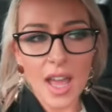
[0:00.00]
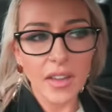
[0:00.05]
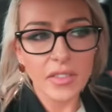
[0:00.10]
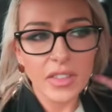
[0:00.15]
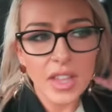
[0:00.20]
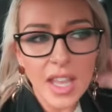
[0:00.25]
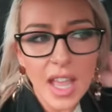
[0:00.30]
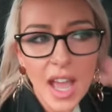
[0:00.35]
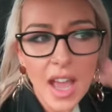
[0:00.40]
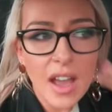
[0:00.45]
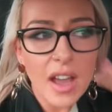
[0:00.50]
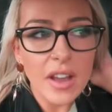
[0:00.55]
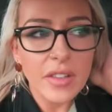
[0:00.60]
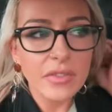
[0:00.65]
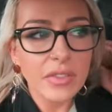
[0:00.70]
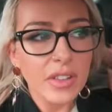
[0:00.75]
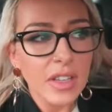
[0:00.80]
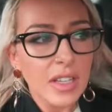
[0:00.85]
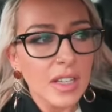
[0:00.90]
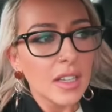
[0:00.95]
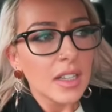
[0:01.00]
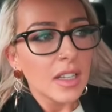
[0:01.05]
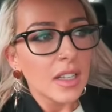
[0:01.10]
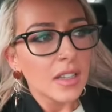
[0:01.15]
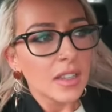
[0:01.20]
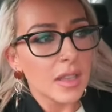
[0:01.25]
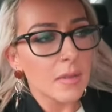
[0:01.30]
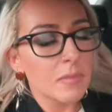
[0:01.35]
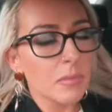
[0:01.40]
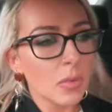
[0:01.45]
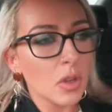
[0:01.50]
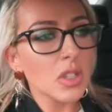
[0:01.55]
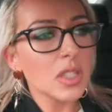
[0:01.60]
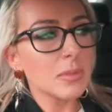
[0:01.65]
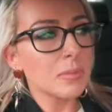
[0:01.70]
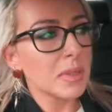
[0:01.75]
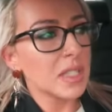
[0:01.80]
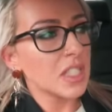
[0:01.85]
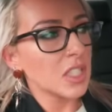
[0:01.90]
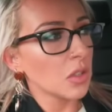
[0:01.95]
and they
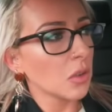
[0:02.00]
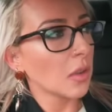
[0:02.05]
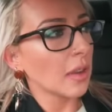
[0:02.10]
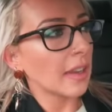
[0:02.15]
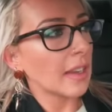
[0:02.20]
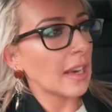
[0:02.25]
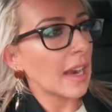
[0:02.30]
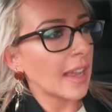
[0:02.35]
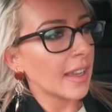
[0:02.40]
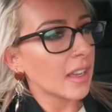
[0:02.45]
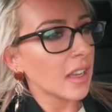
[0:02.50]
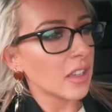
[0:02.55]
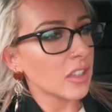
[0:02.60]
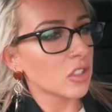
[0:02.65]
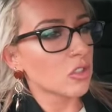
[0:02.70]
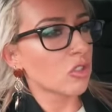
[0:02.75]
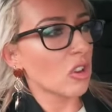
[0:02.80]
must be doing like